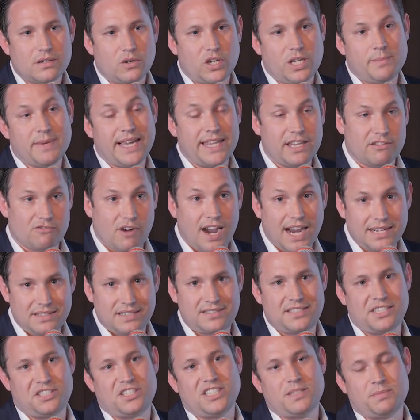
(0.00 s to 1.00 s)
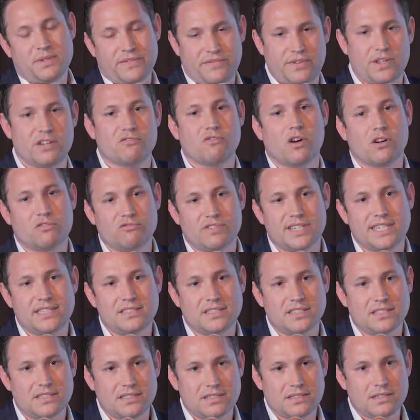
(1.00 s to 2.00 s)
Or you make the right decisions, but for the wrong
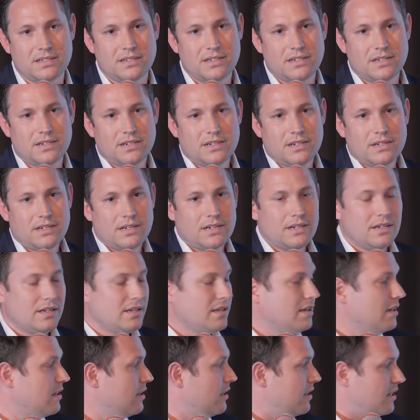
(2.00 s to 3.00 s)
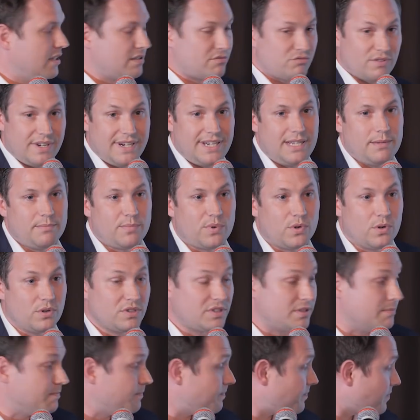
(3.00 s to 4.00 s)
reasons. It's really
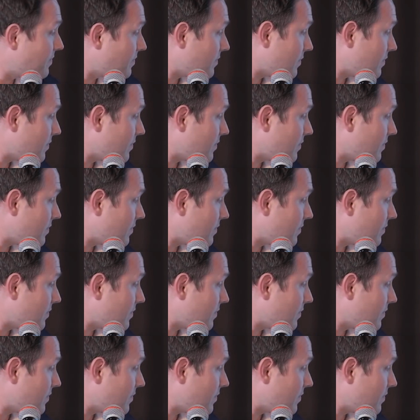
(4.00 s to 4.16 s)
important.